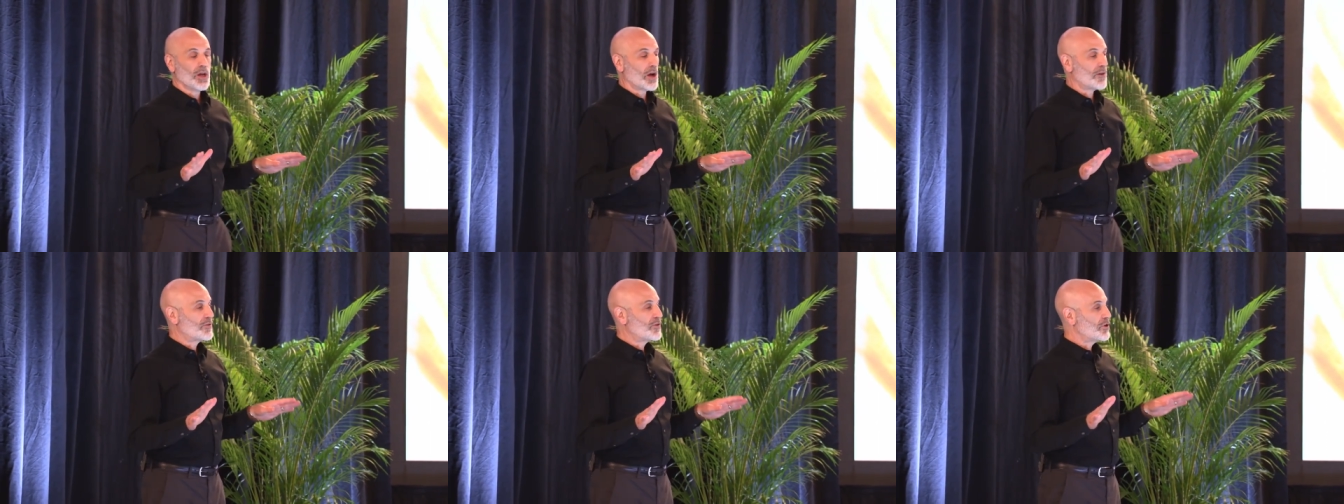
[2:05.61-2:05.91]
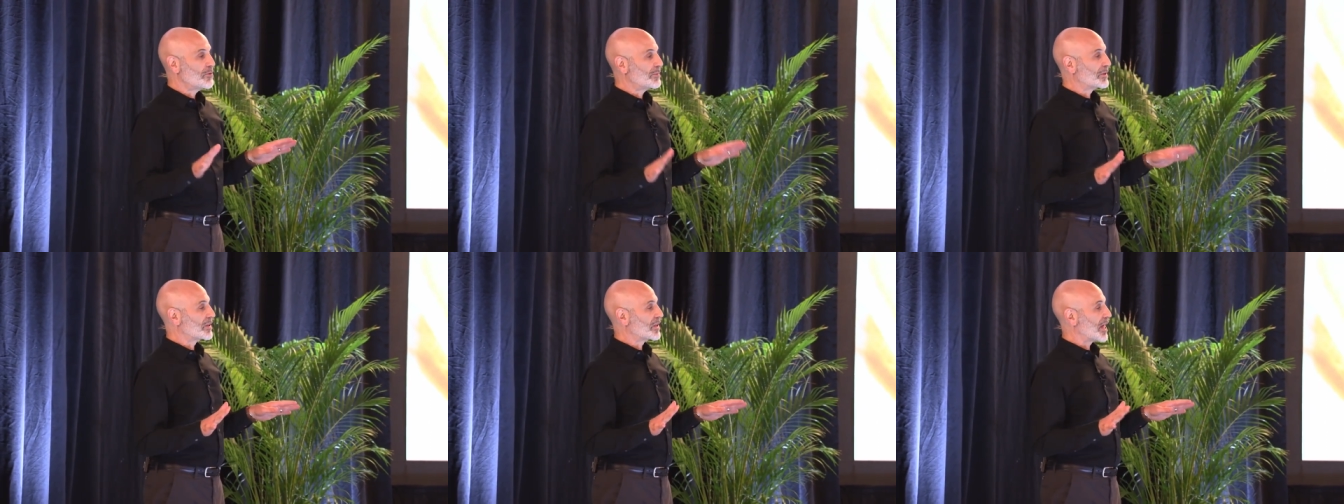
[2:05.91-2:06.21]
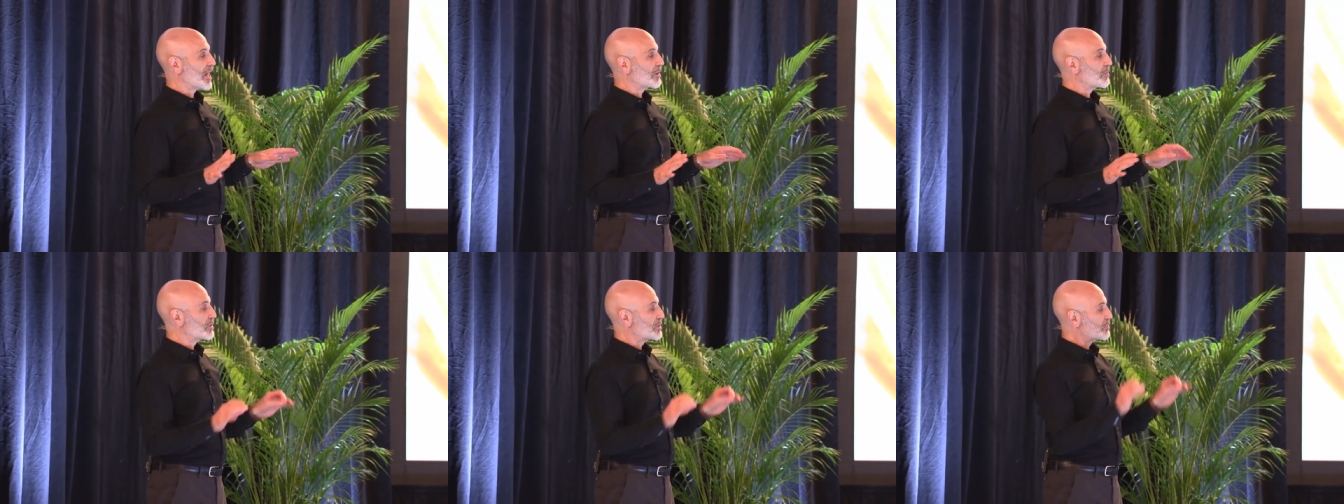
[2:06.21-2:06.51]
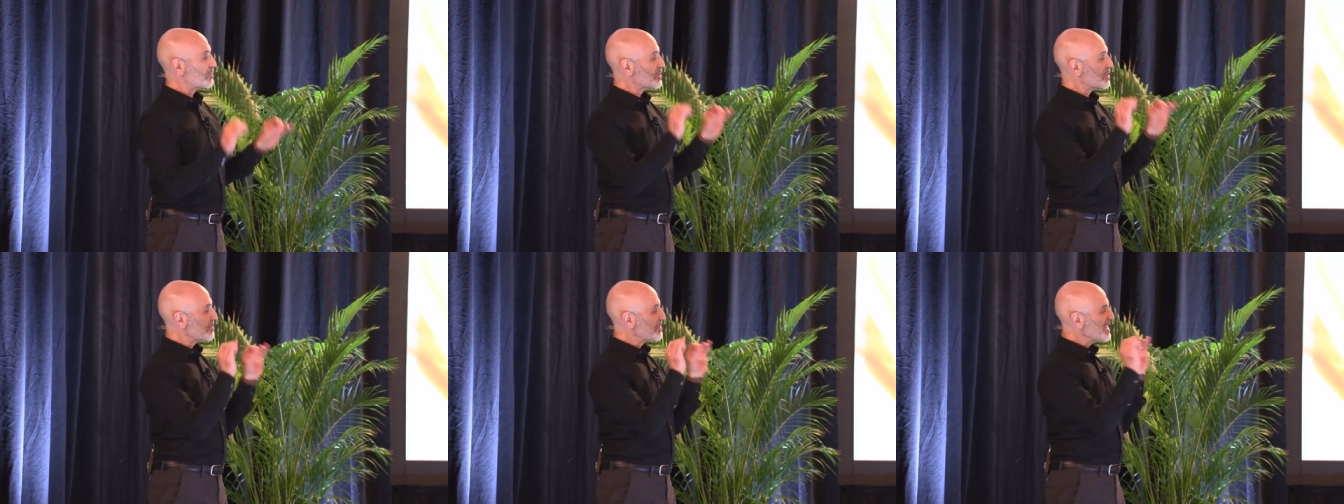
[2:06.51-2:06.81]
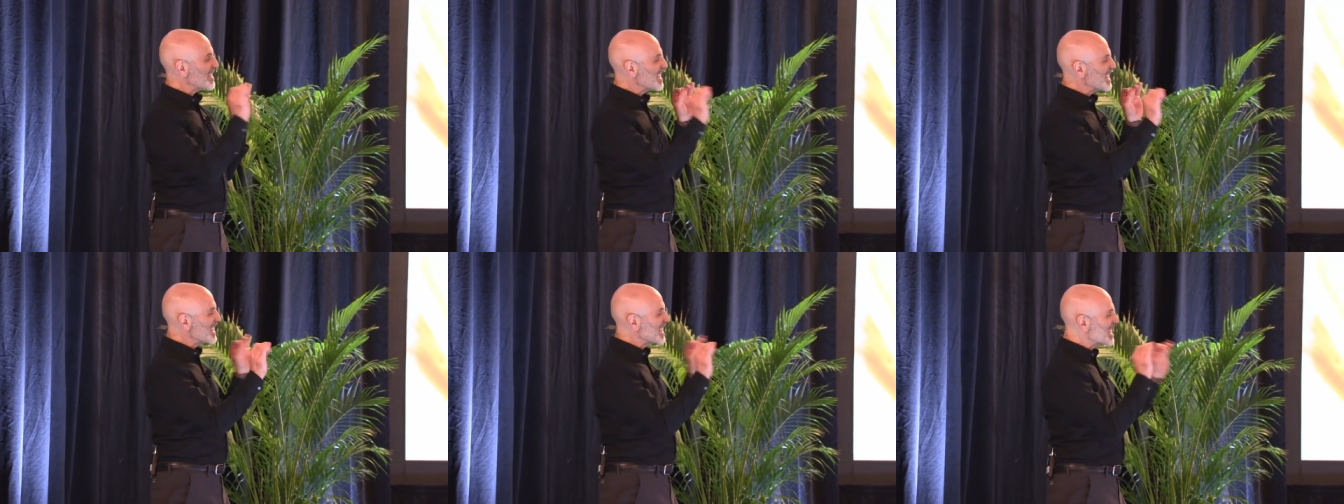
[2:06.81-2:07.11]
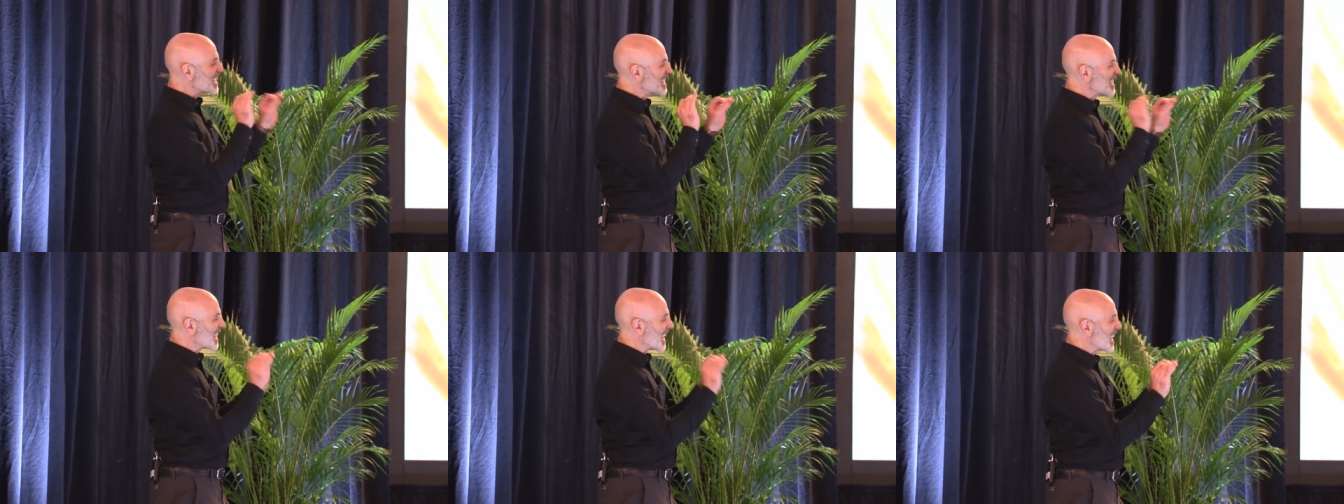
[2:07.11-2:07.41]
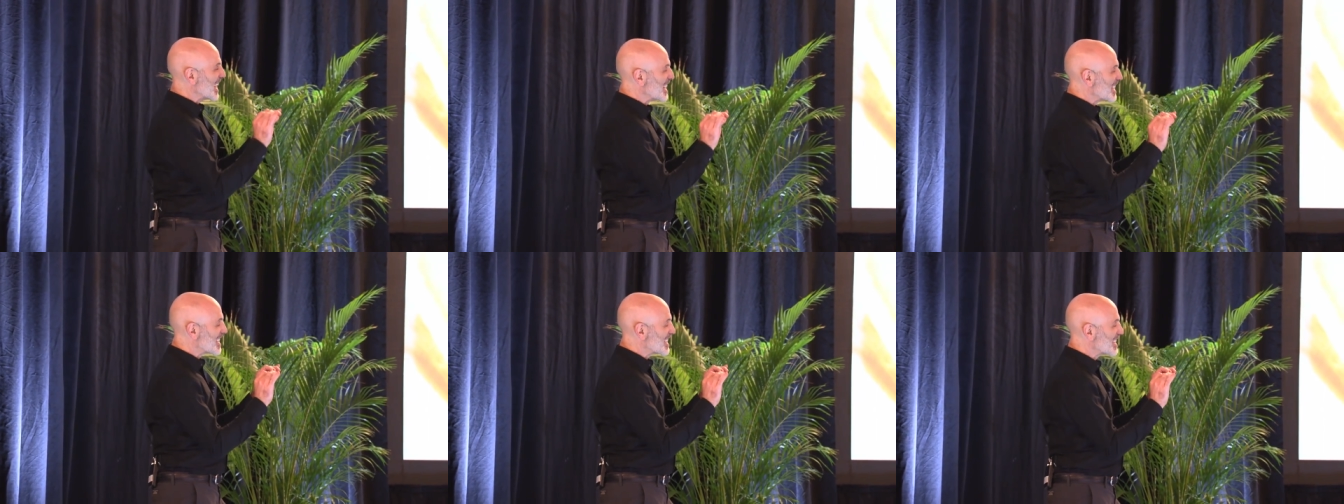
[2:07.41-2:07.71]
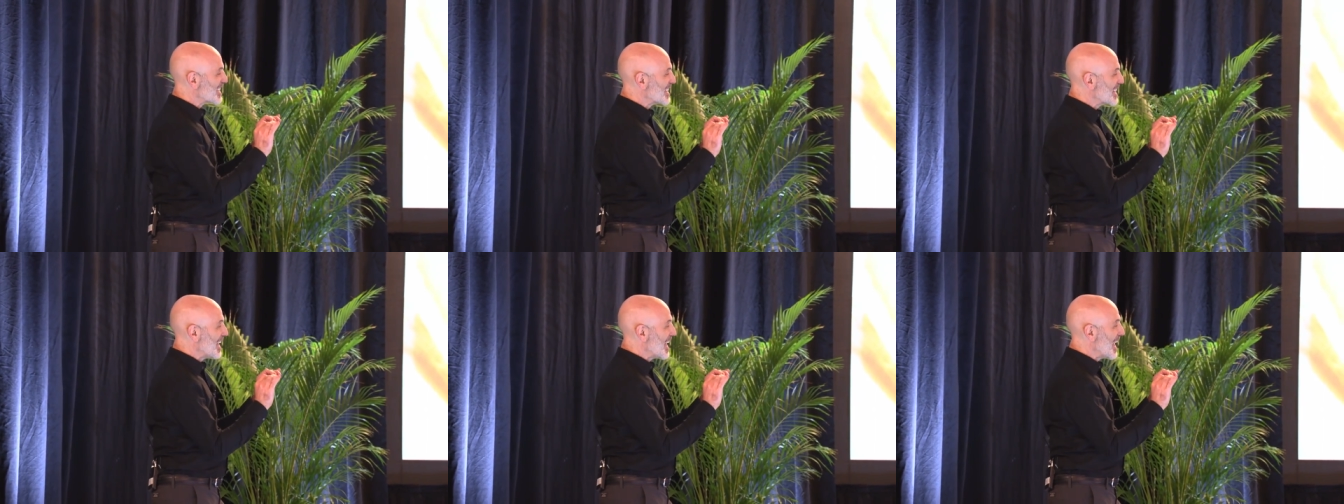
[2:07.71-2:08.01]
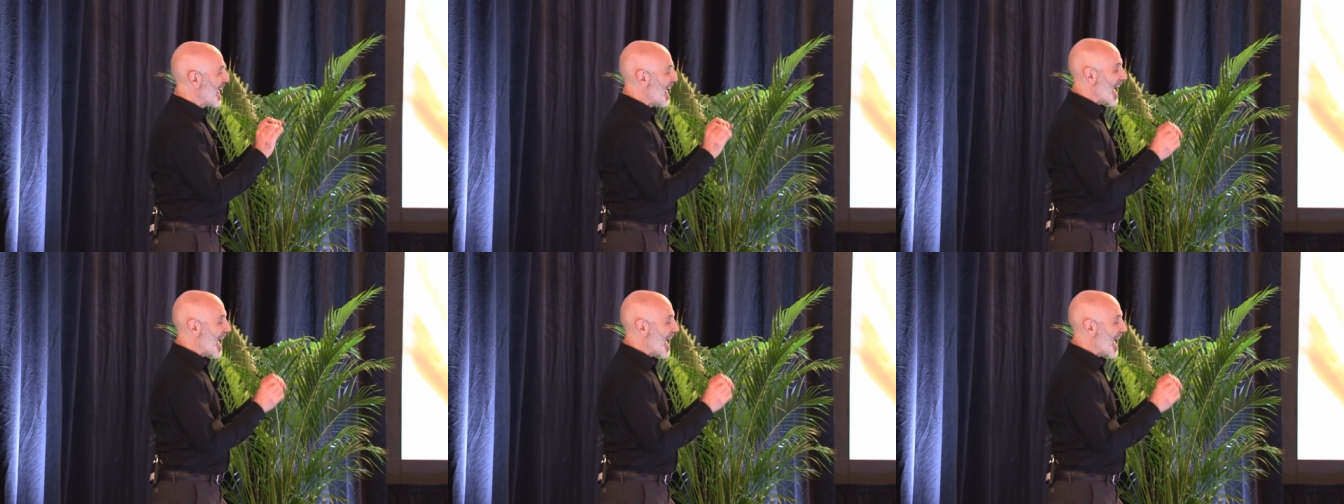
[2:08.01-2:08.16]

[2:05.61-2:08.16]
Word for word: of human language for some insights